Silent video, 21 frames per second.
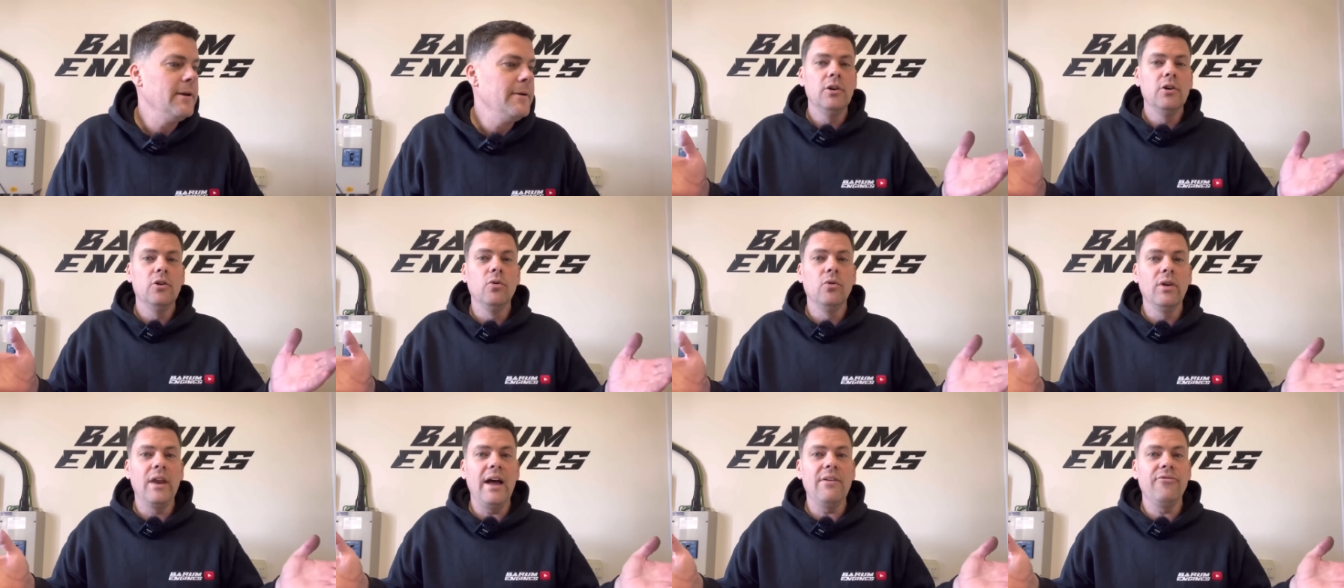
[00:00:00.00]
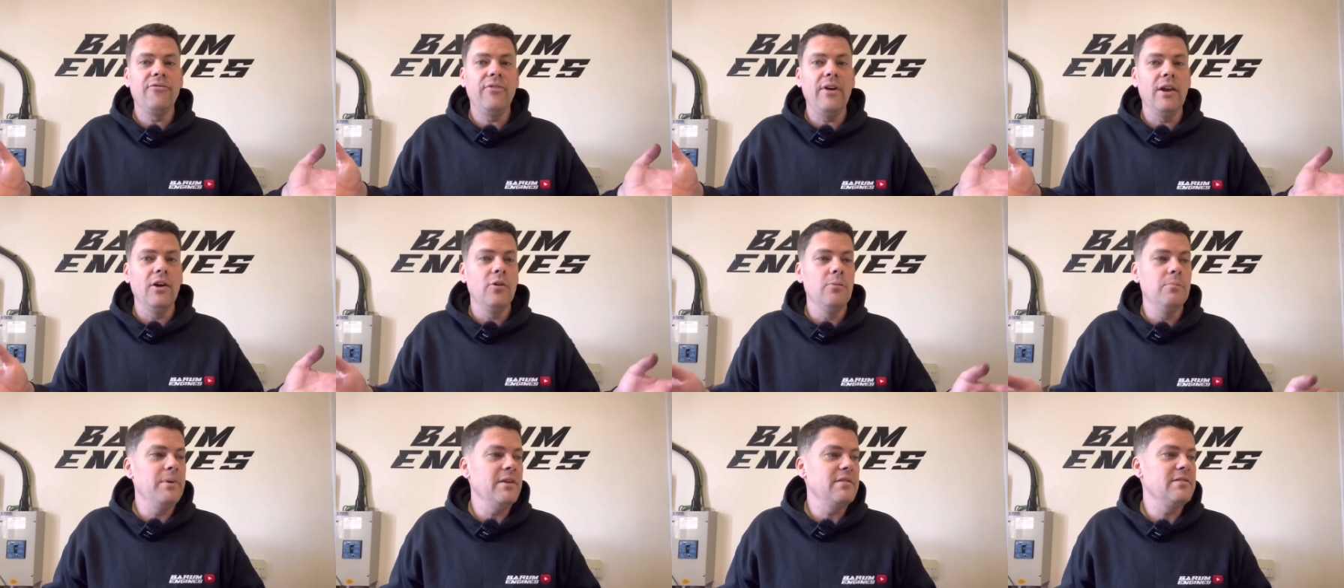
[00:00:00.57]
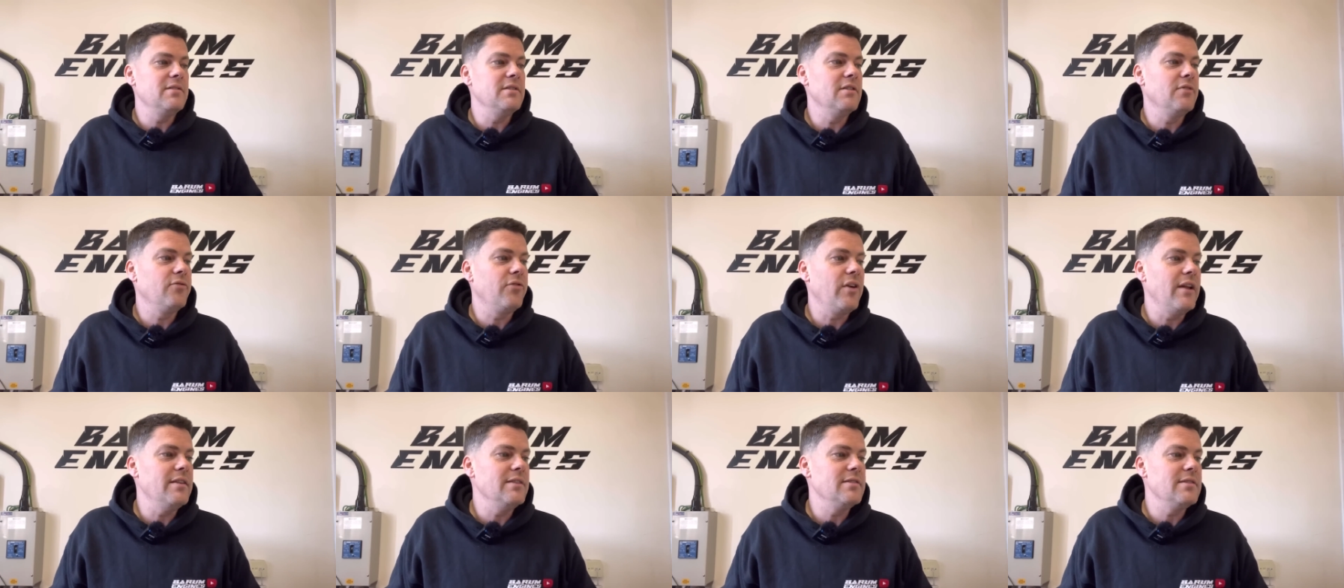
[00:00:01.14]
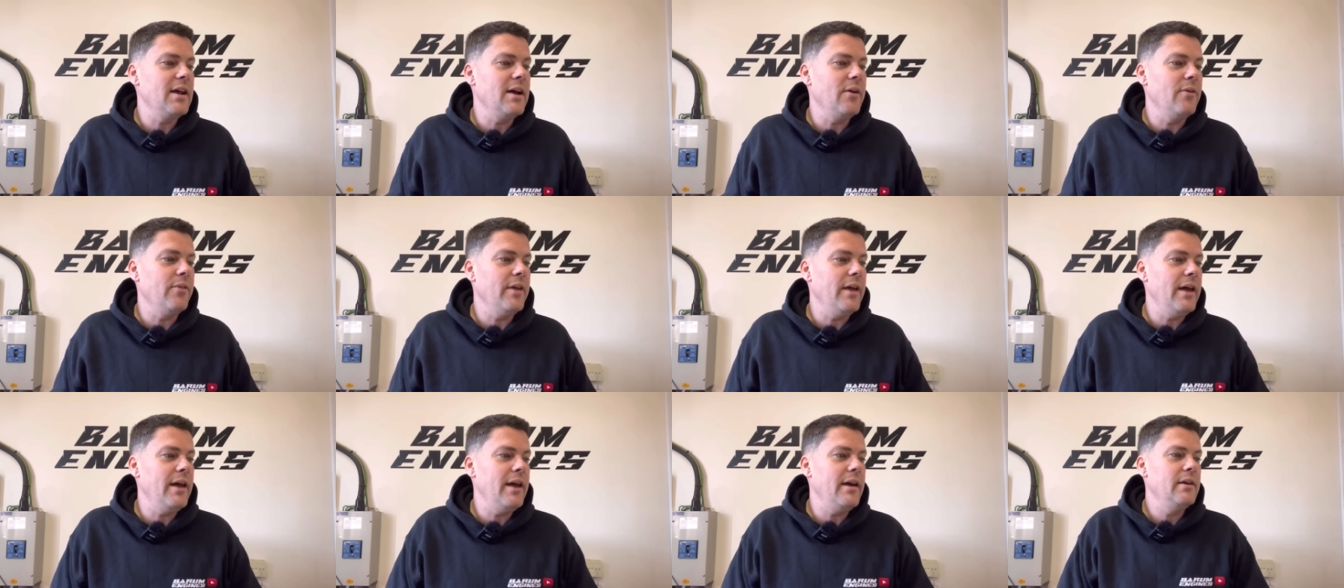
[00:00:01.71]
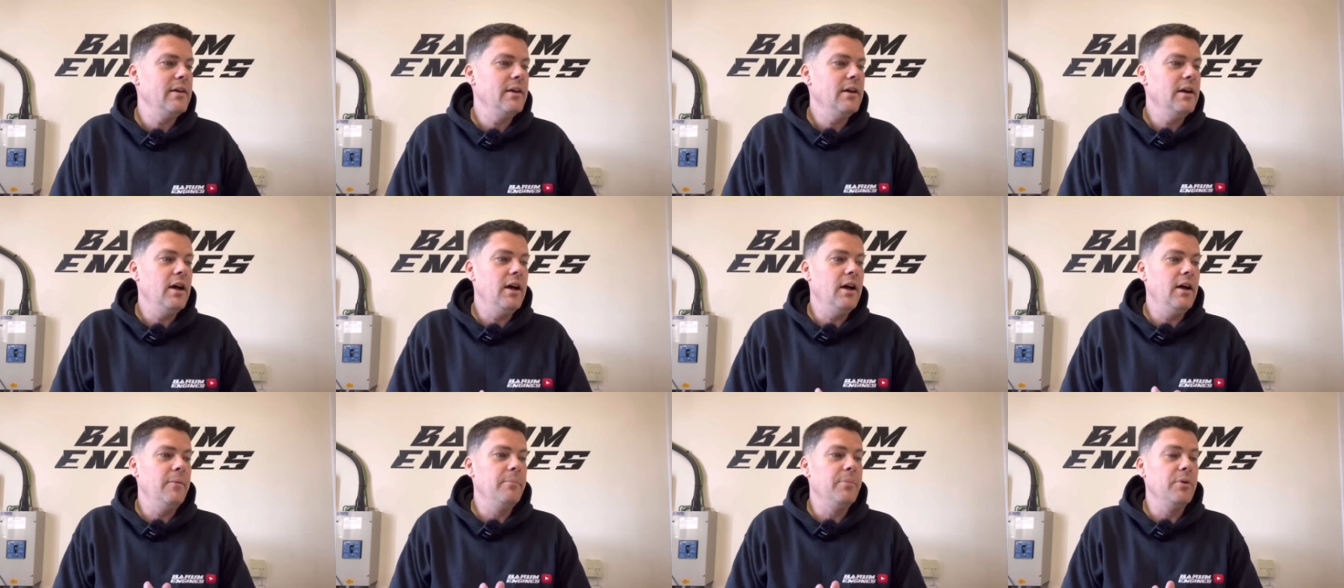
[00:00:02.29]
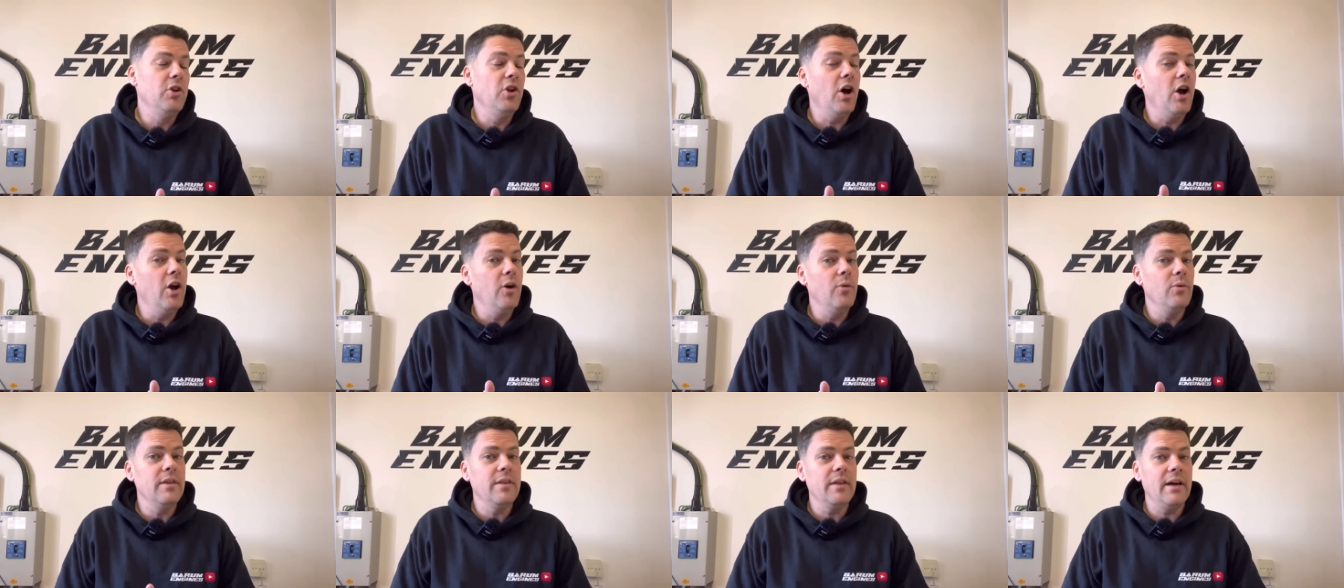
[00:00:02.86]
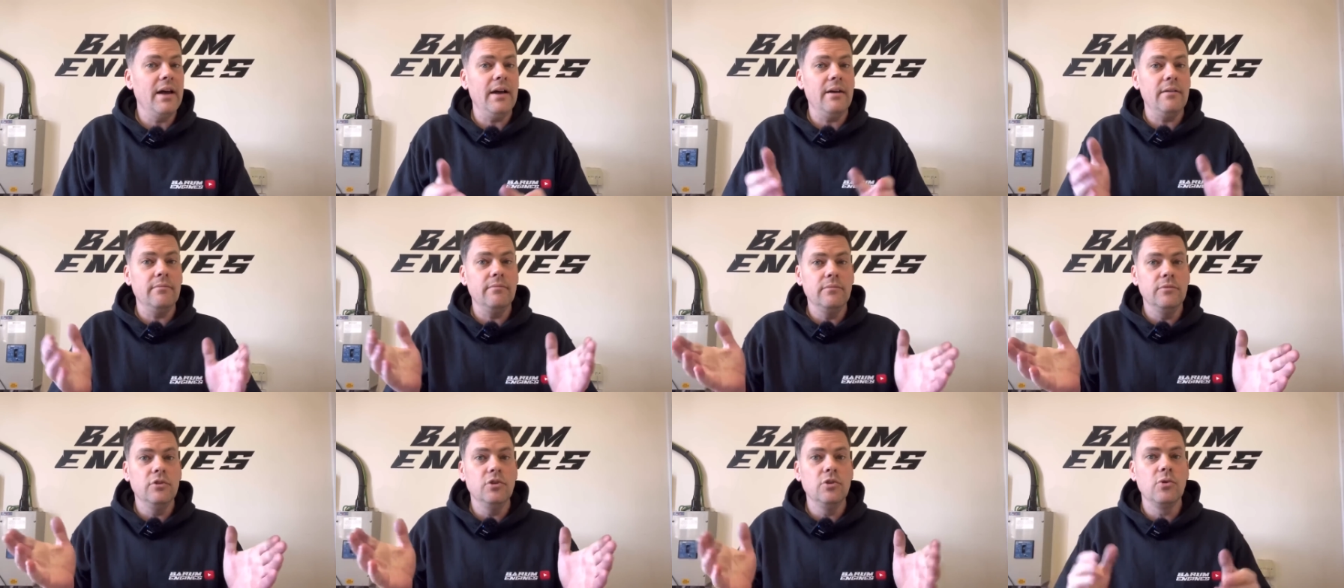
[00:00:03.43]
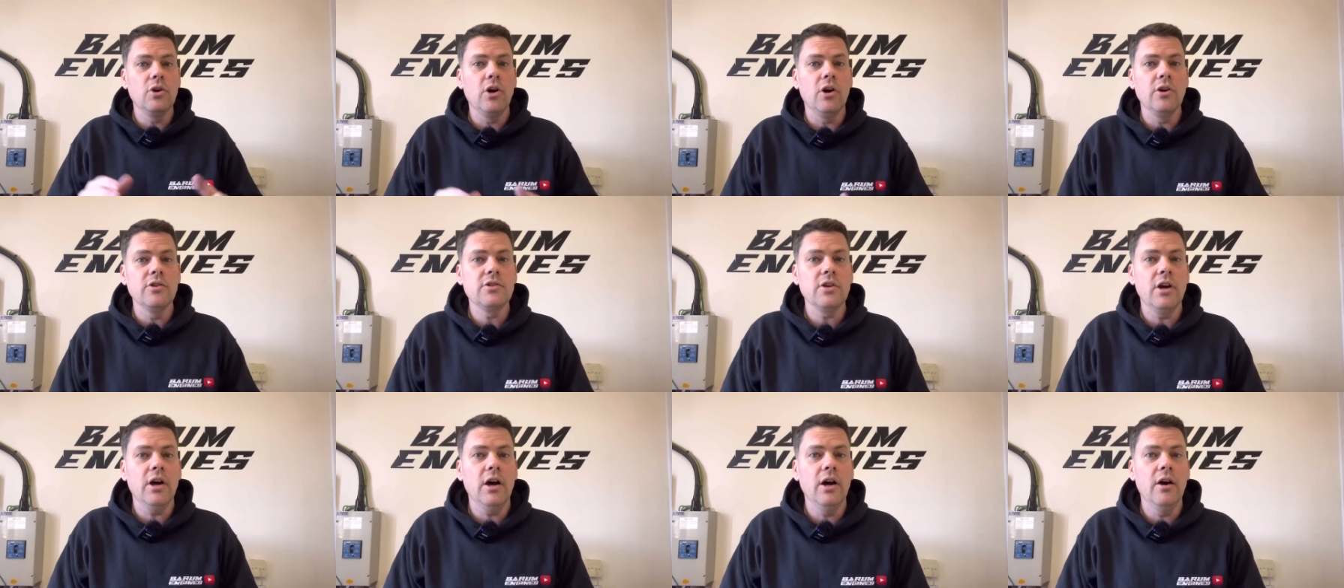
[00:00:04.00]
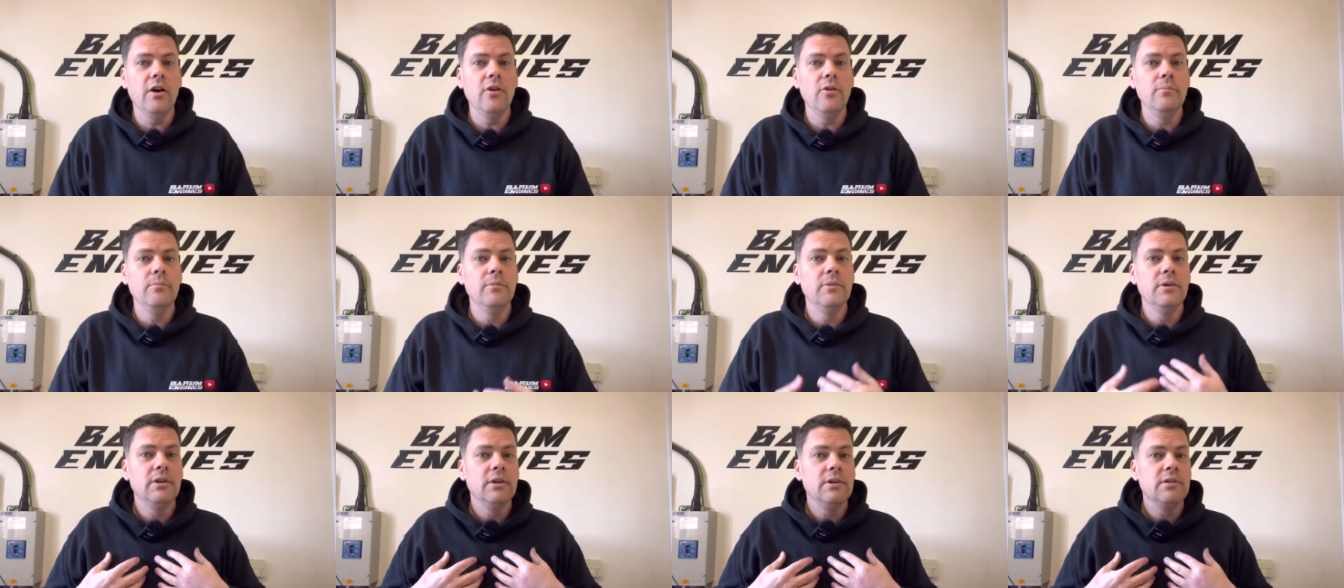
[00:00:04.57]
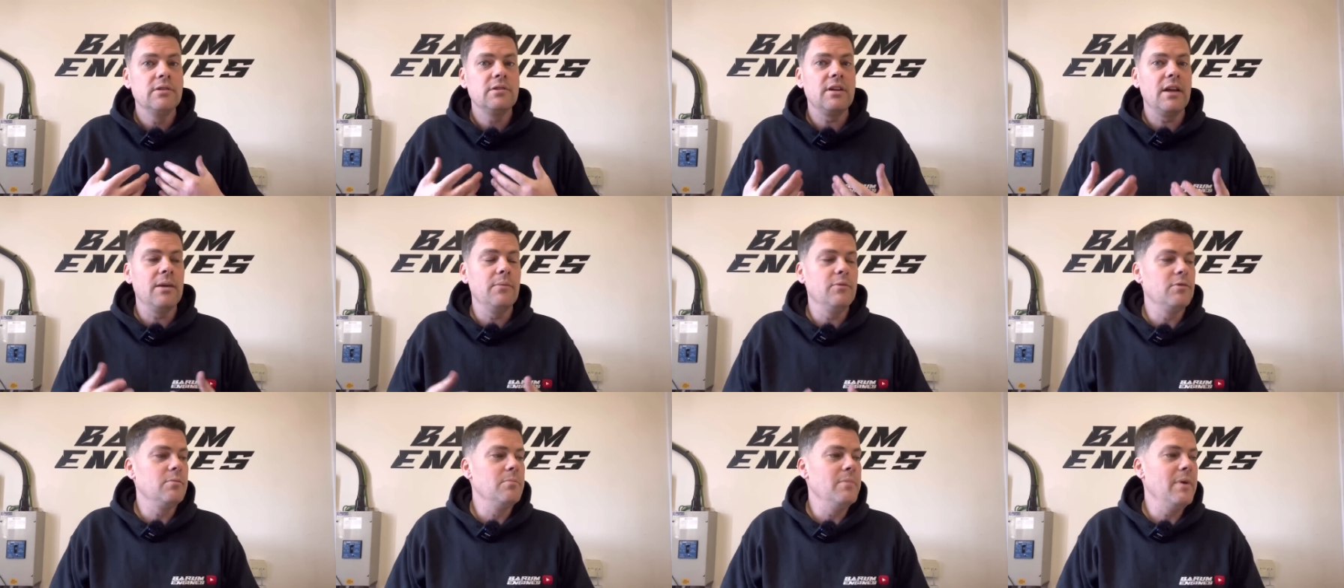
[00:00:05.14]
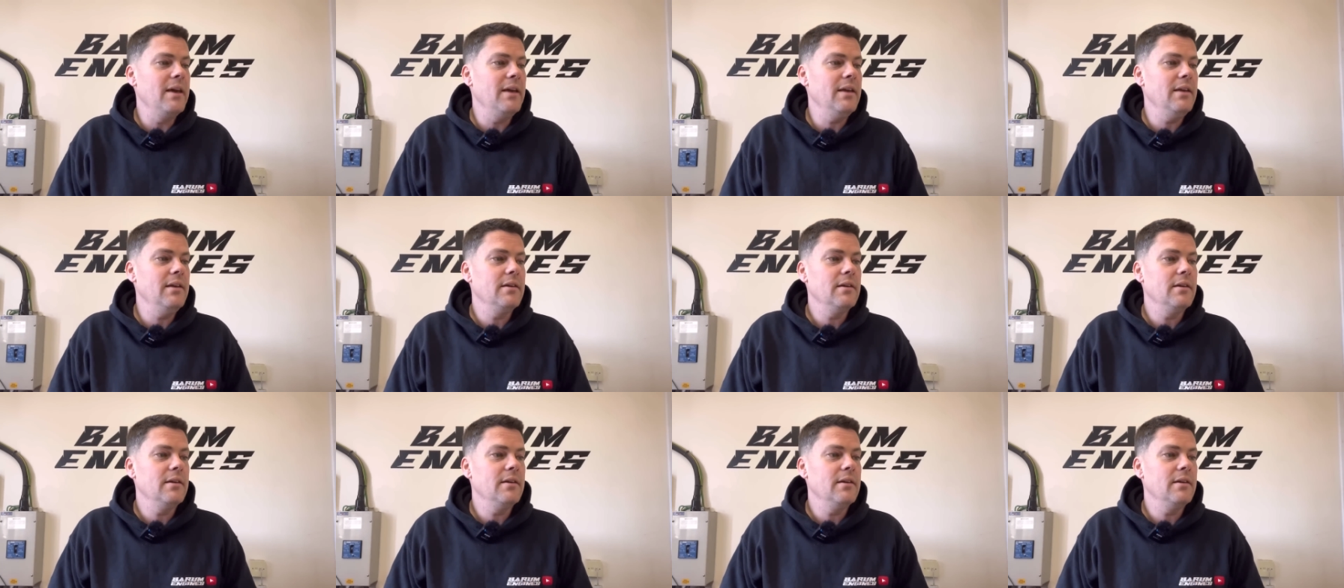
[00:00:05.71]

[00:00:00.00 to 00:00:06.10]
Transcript: All our fellow business friends out there, but not only that, you guys at home, same as me,